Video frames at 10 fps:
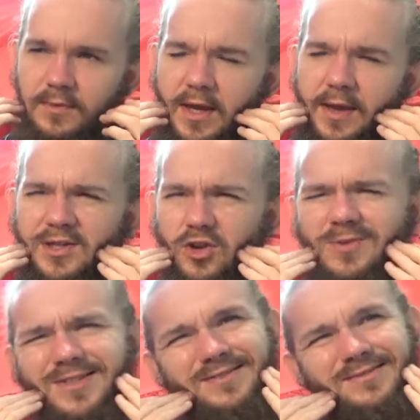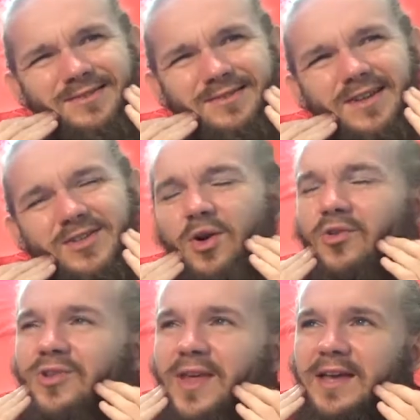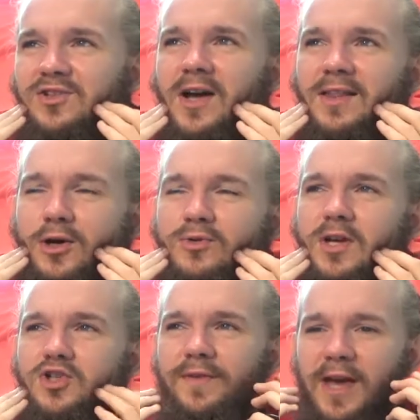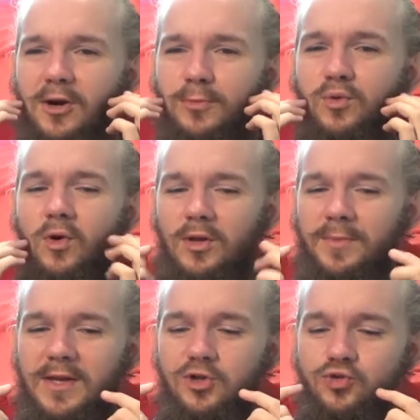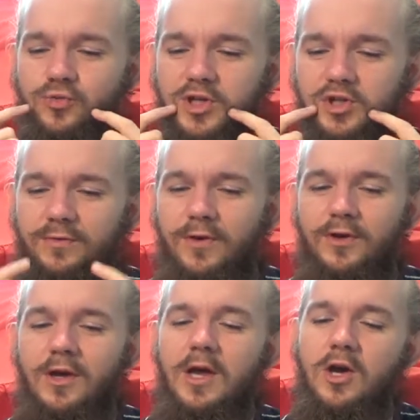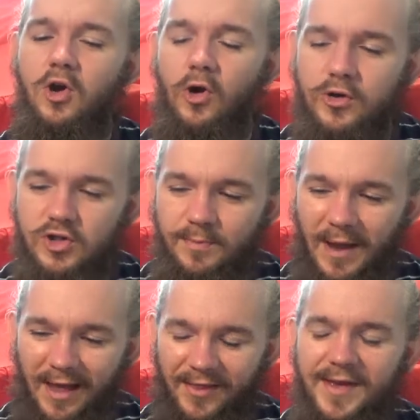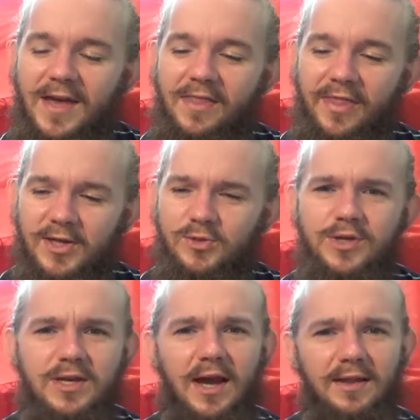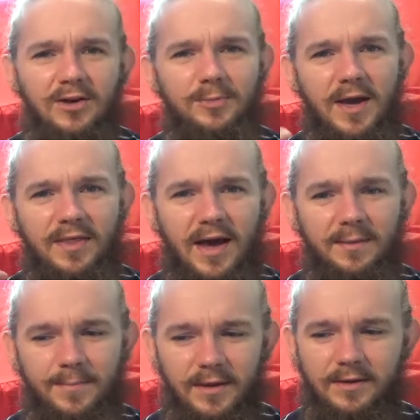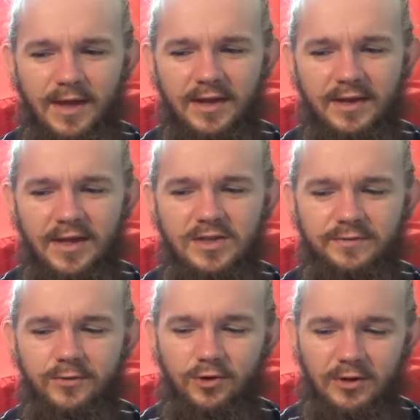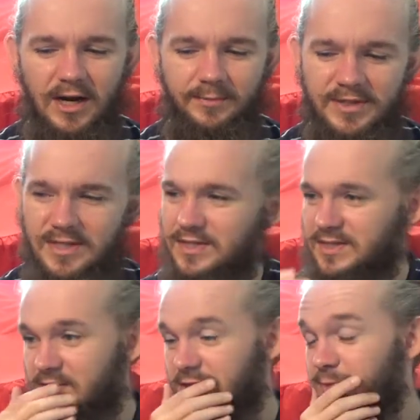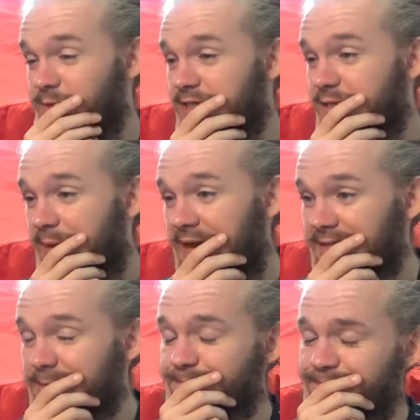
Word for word: And it's almost, it's not really, it's got a little touch of a herbal quality, but then as you reach the front corners of the palate, that's where you get a little bit of that nice floral aromaticity that you would expect